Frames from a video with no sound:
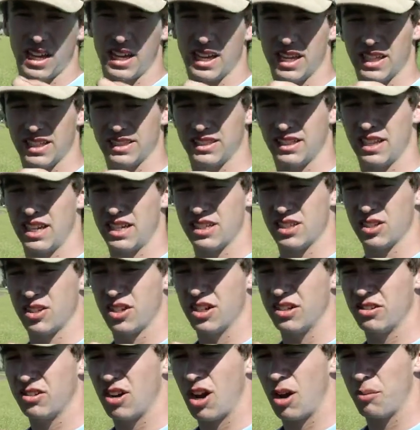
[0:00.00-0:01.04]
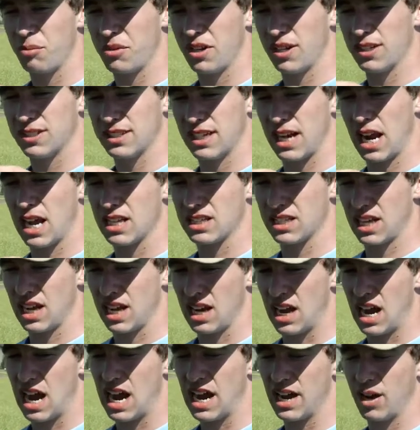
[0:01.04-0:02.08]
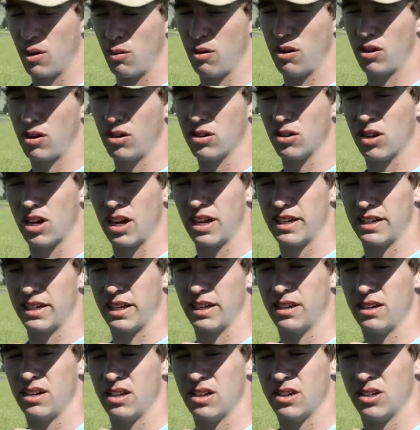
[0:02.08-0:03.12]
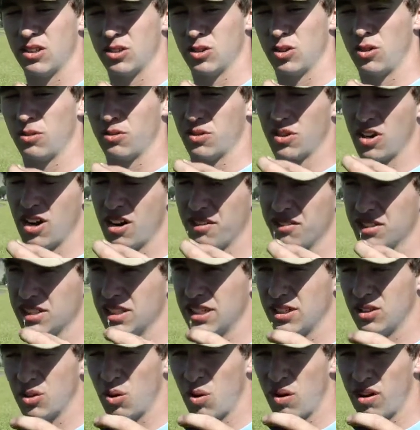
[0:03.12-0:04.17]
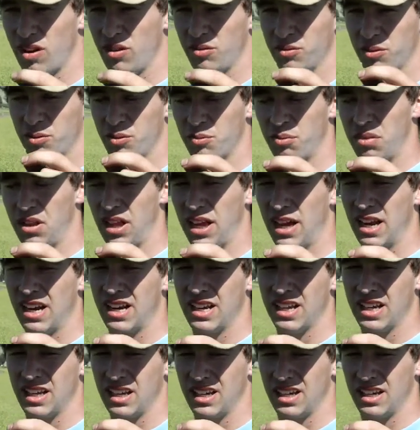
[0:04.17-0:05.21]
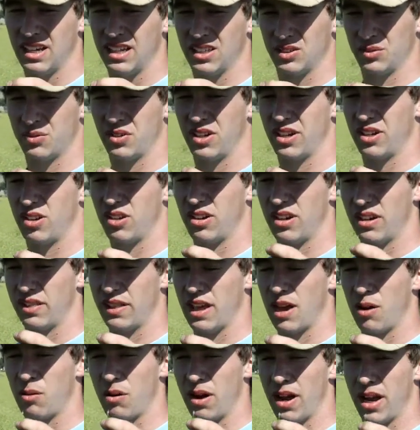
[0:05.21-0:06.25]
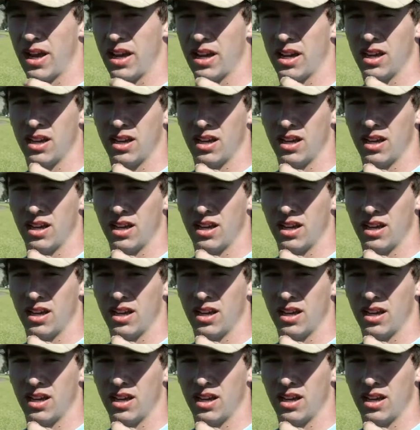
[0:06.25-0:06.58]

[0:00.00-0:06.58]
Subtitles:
It's a good crop because it has a high oil content. So if we're harvesting the oil from the plant, it's very good in that way.